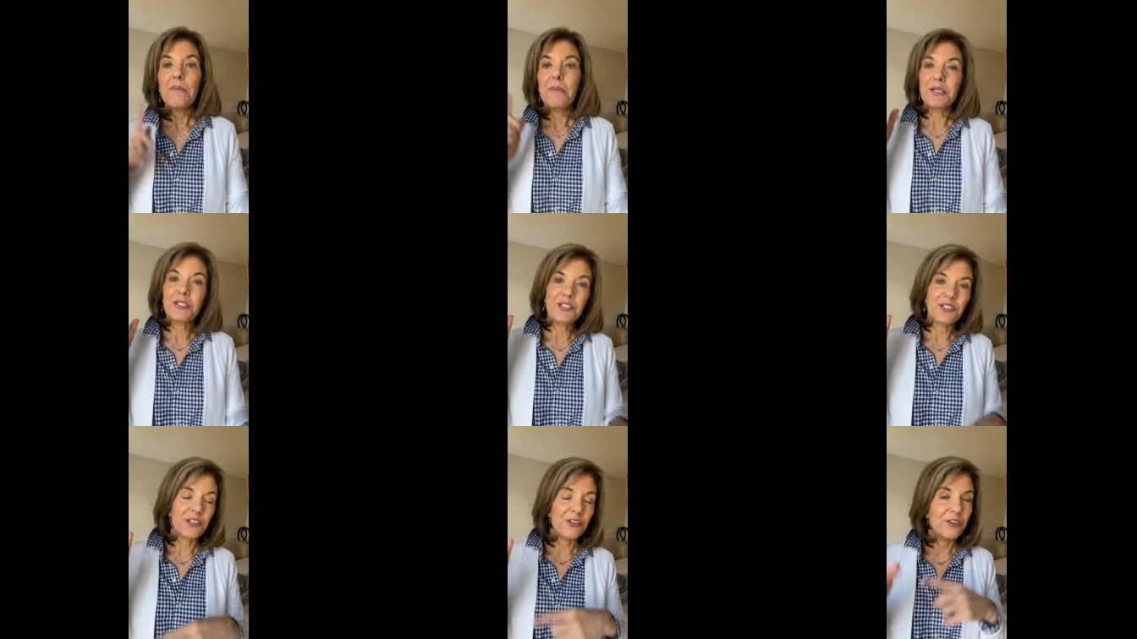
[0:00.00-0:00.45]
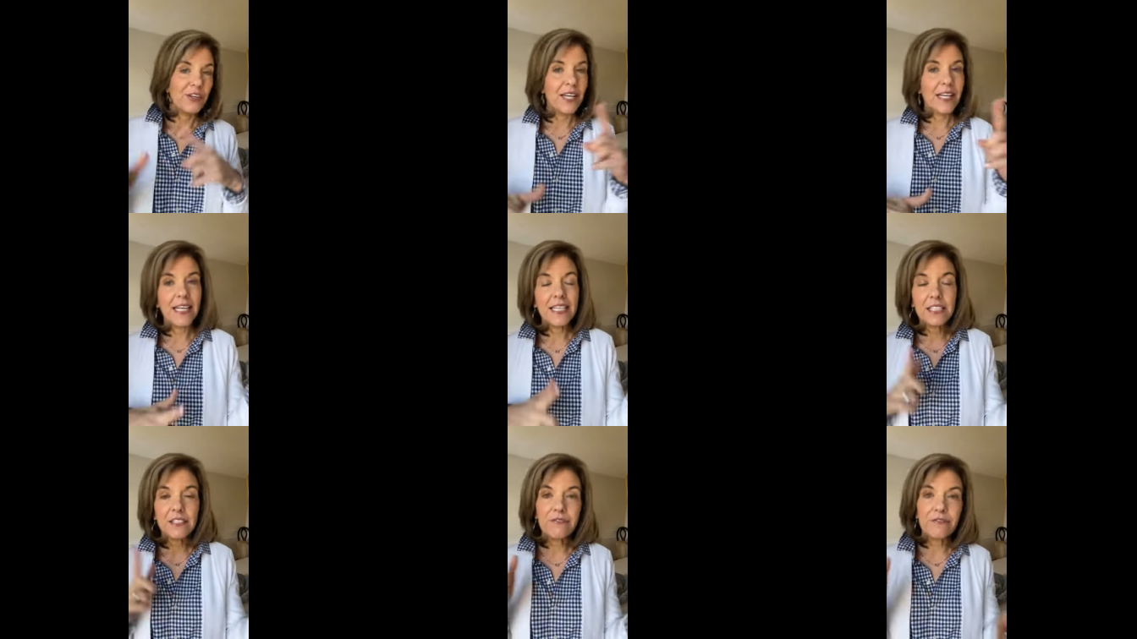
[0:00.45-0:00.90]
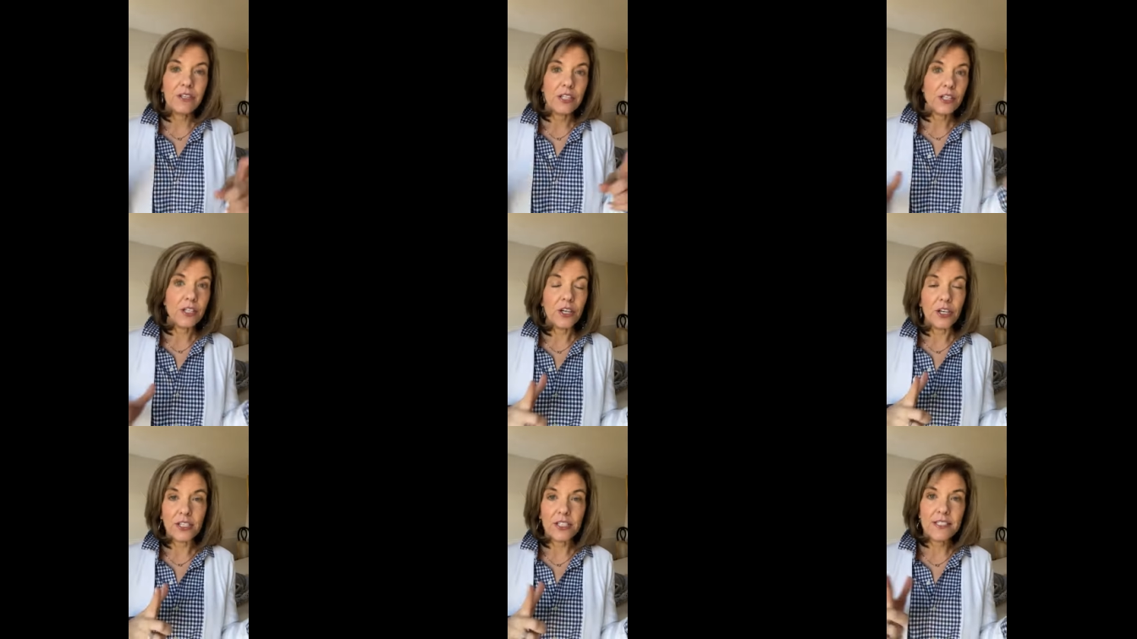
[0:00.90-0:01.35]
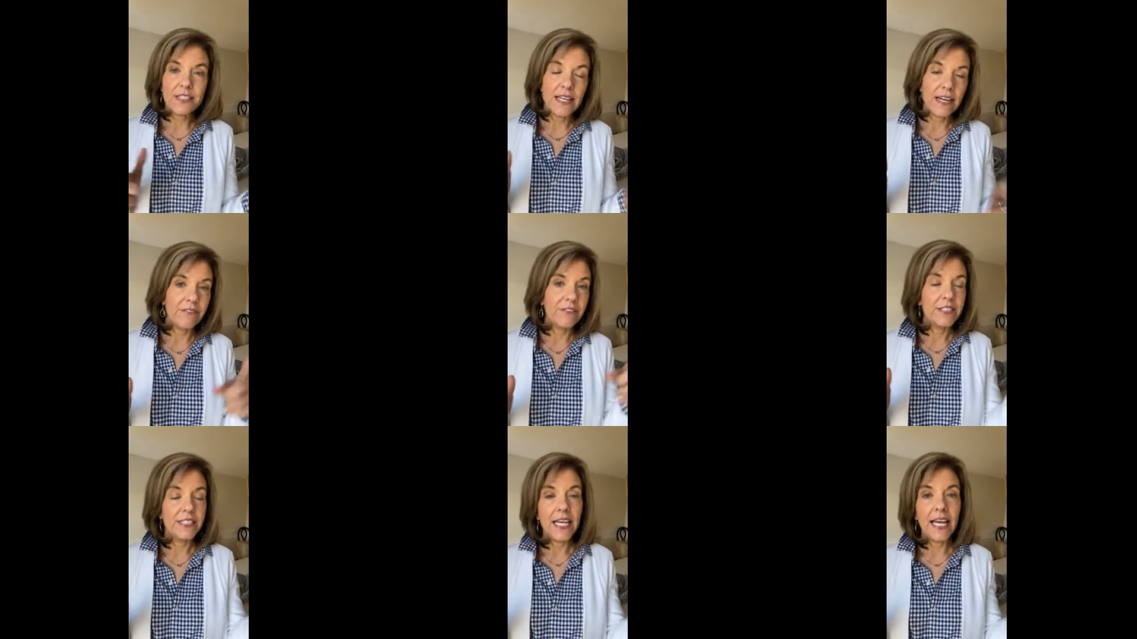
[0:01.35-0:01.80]
but you're creating different looks
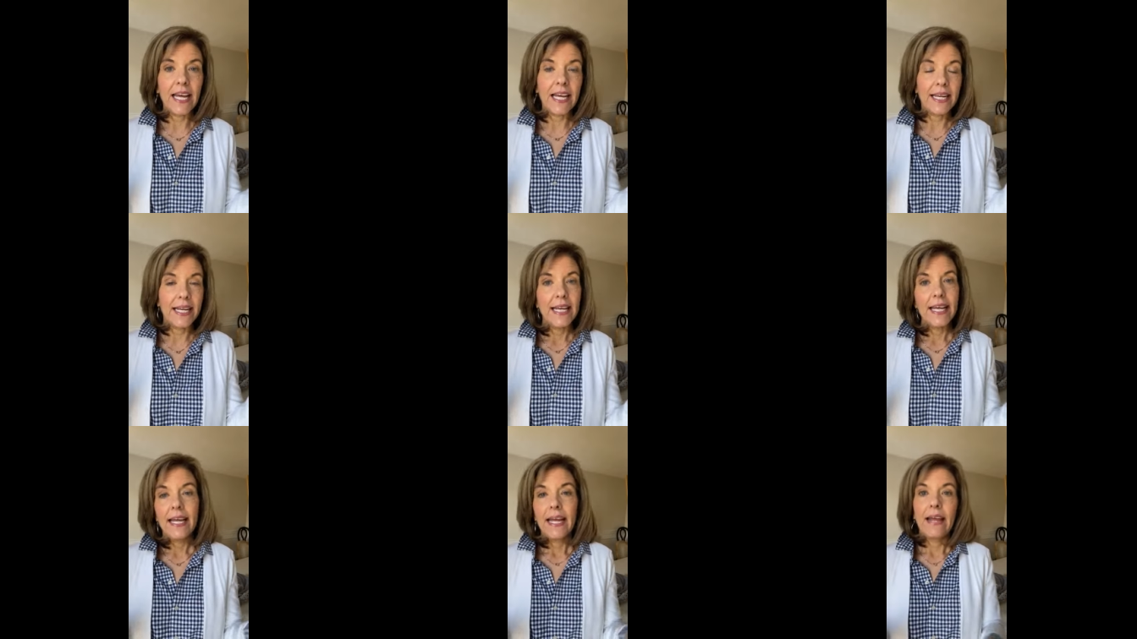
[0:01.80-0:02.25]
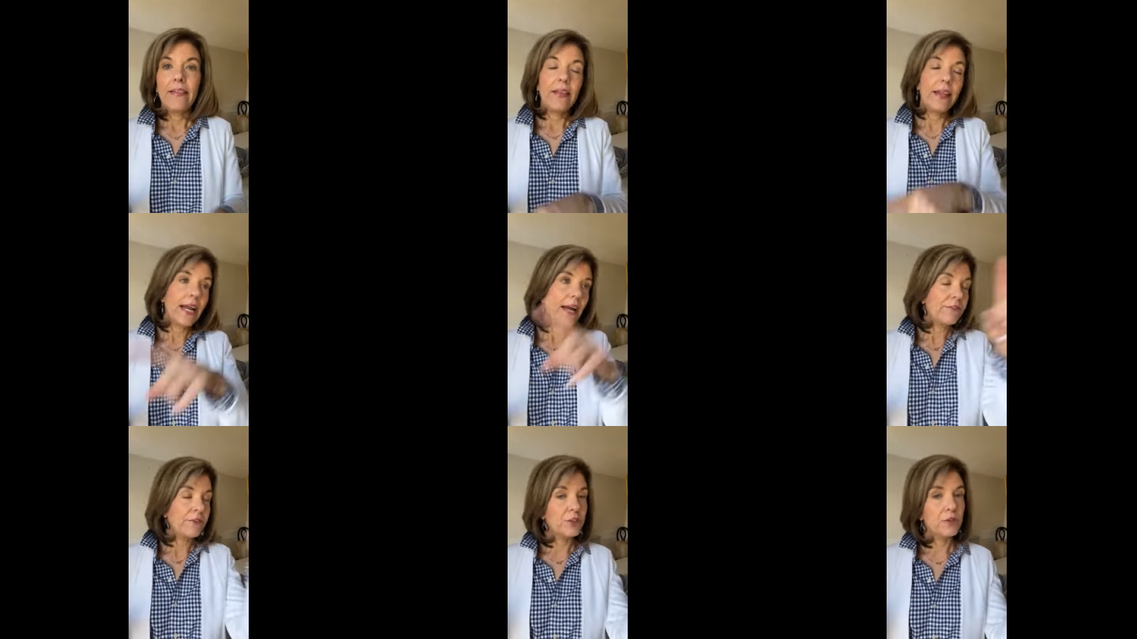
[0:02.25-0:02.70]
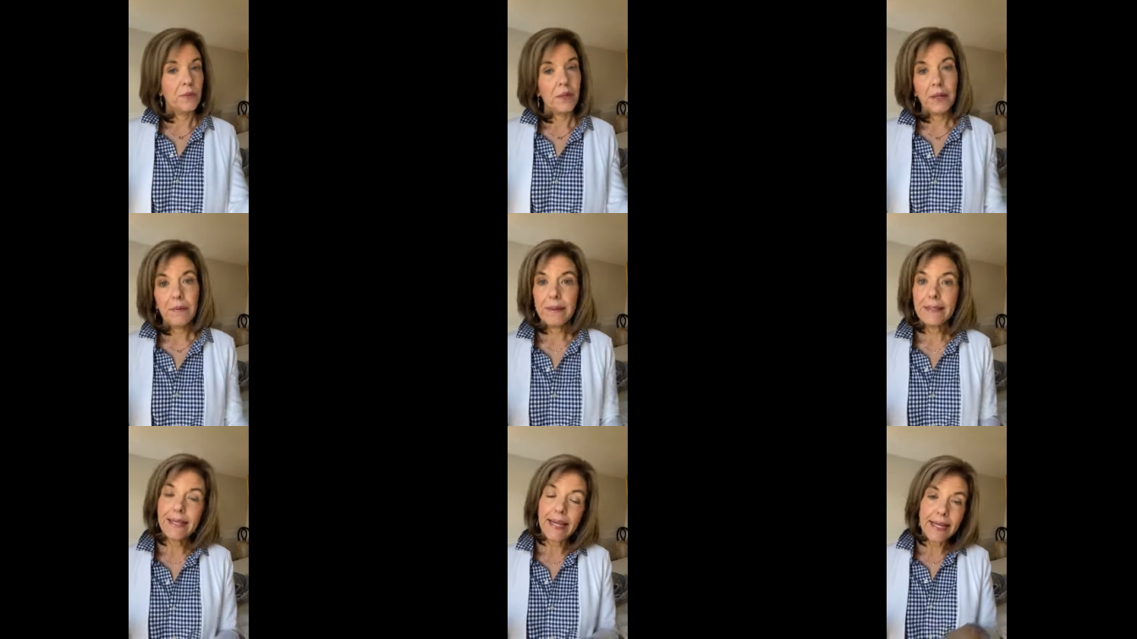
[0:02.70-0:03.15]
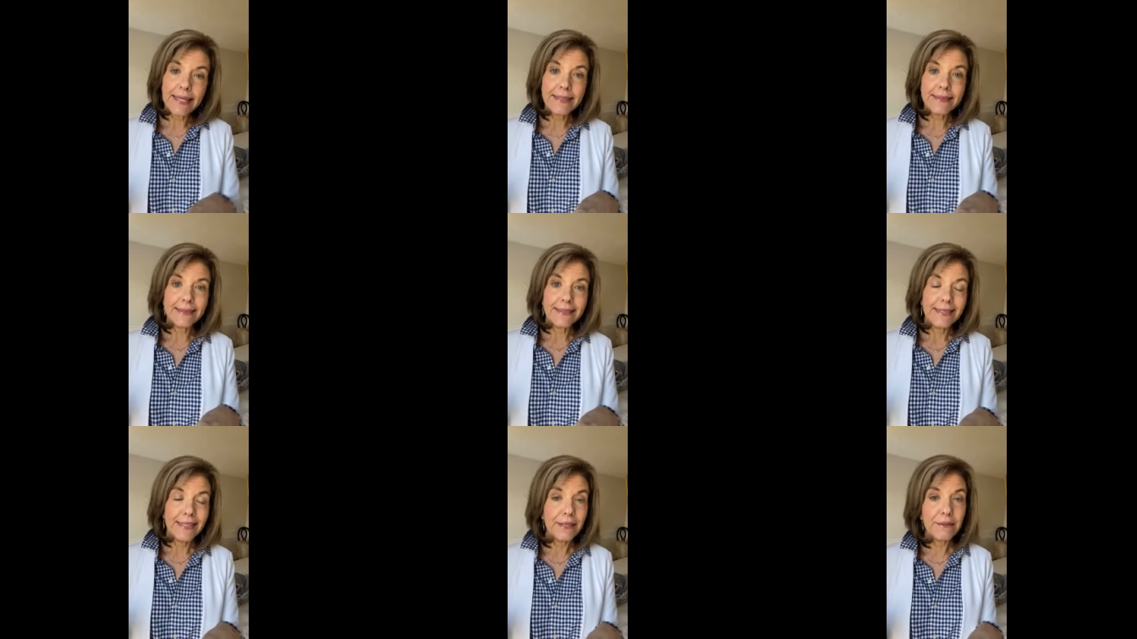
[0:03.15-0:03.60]
every day. And then after 21
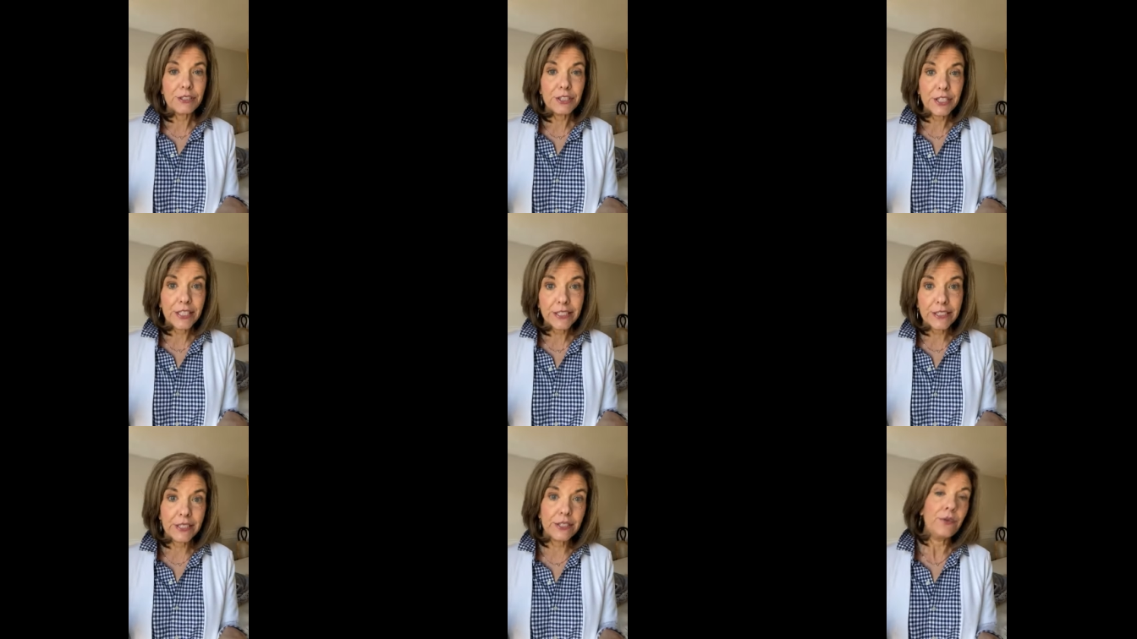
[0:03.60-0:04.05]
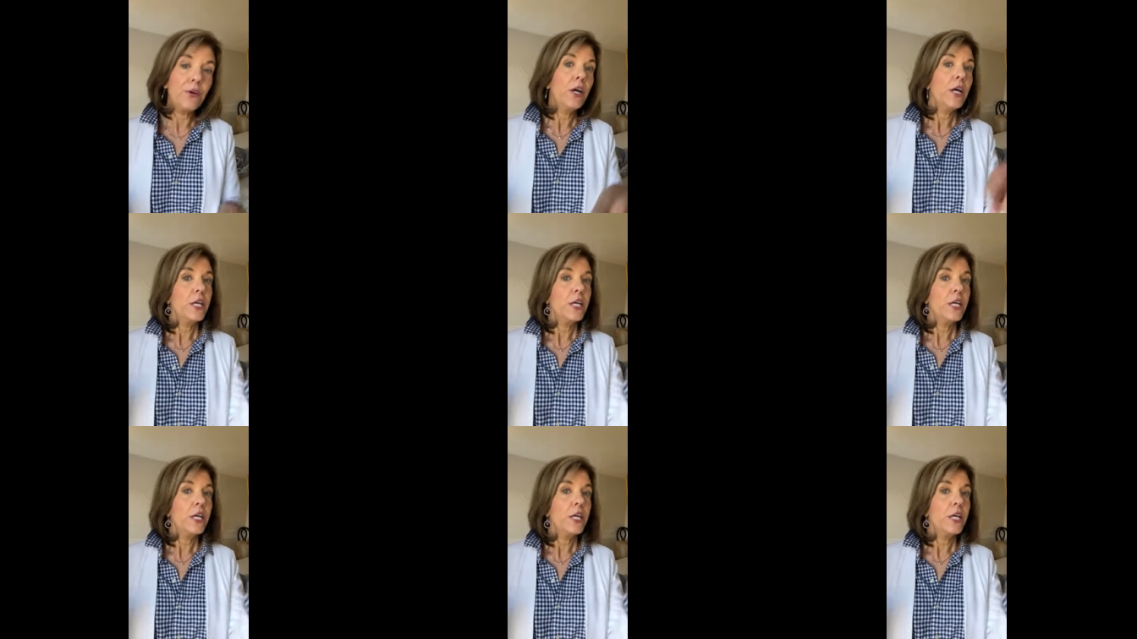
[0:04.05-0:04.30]
days, you know what you can do?